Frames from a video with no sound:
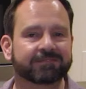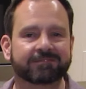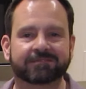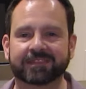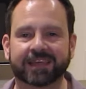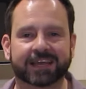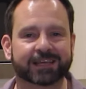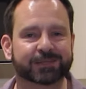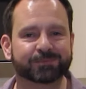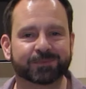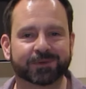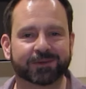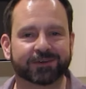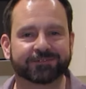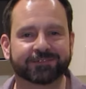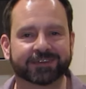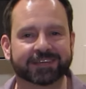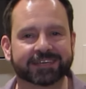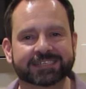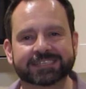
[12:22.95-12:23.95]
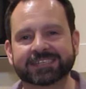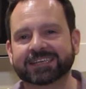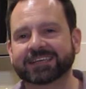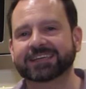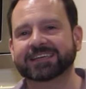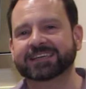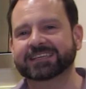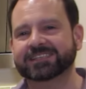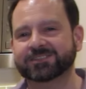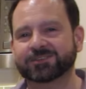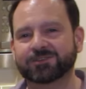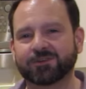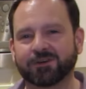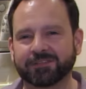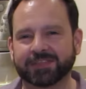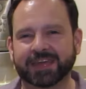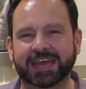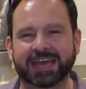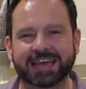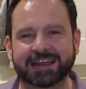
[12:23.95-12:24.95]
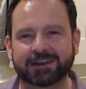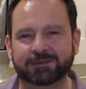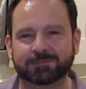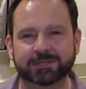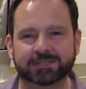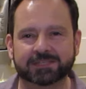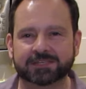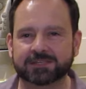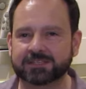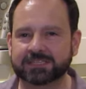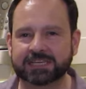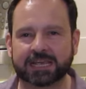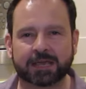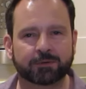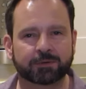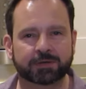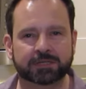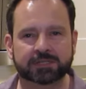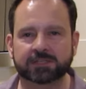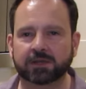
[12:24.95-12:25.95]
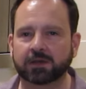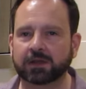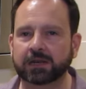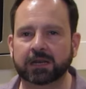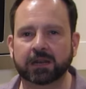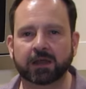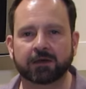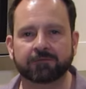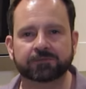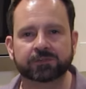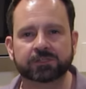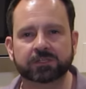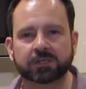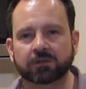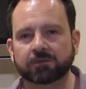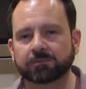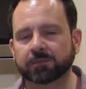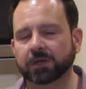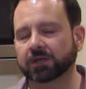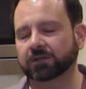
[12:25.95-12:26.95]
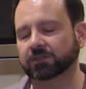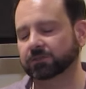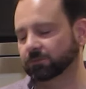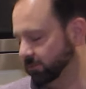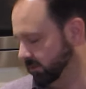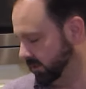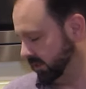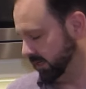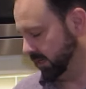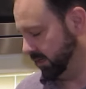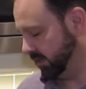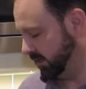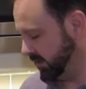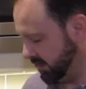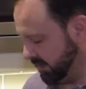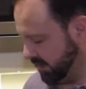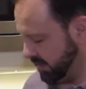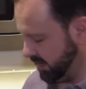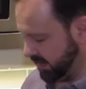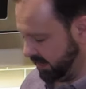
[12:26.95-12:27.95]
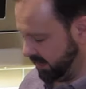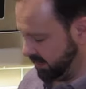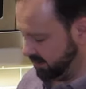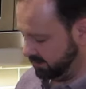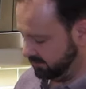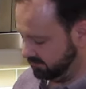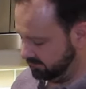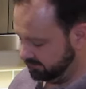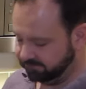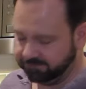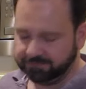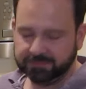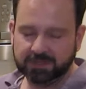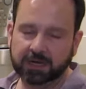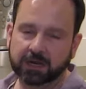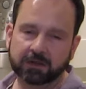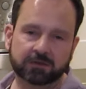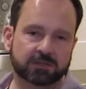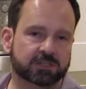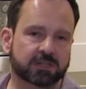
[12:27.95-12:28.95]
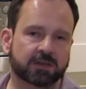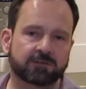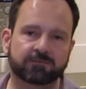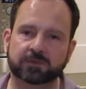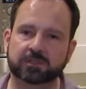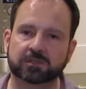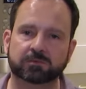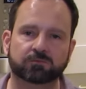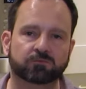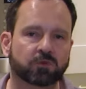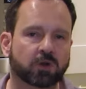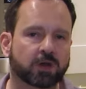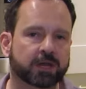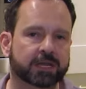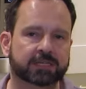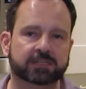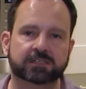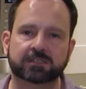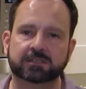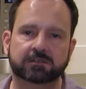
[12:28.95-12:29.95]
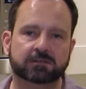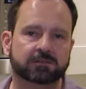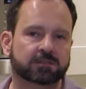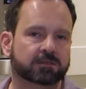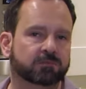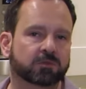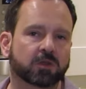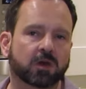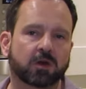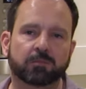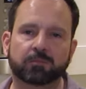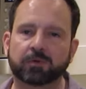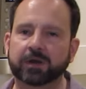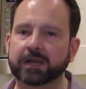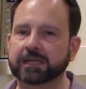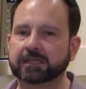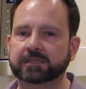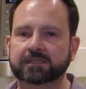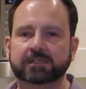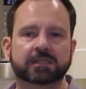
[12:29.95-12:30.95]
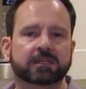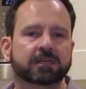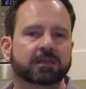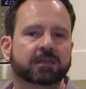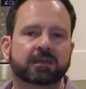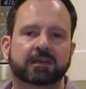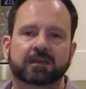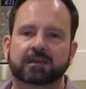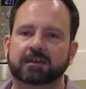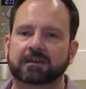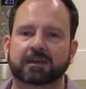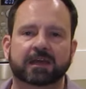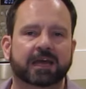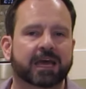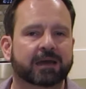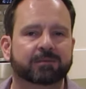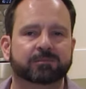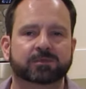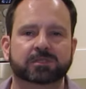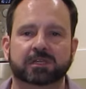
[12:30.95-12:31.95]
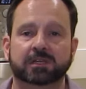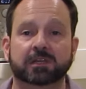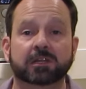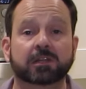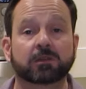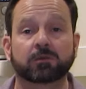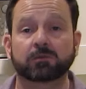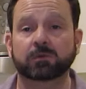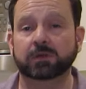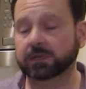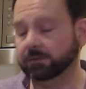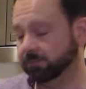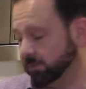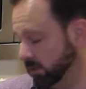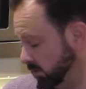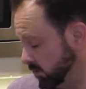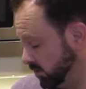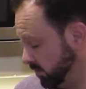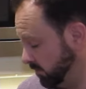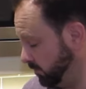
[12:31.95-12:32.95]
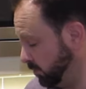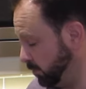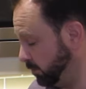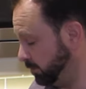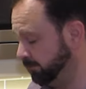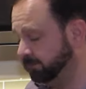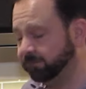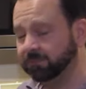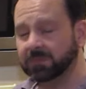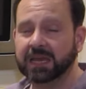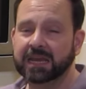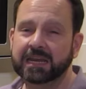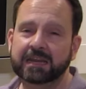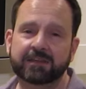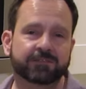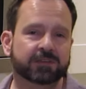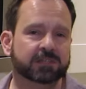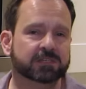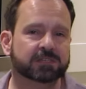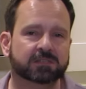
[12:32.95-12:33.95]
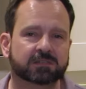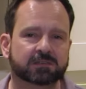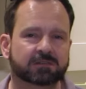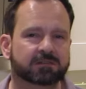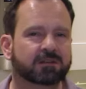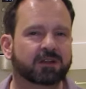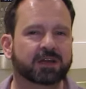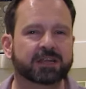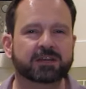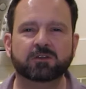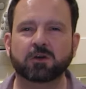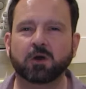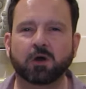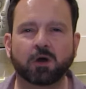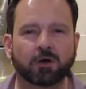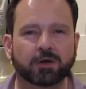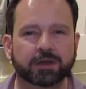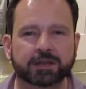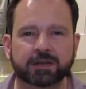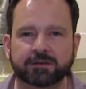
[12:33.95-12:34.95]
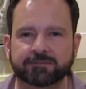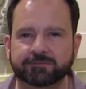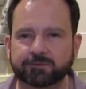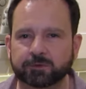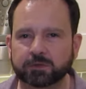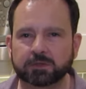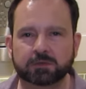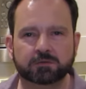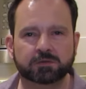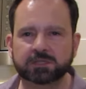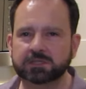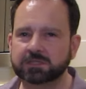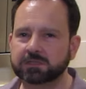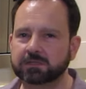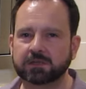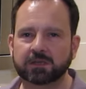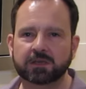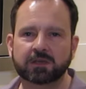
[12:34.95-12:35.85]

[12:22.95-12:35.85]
that's perfect. It's got that elements of sourness that I love so much with it. And, you know, served with some rice, some naan breads, absolutely beautiful. And if it's like not hot enough for you, just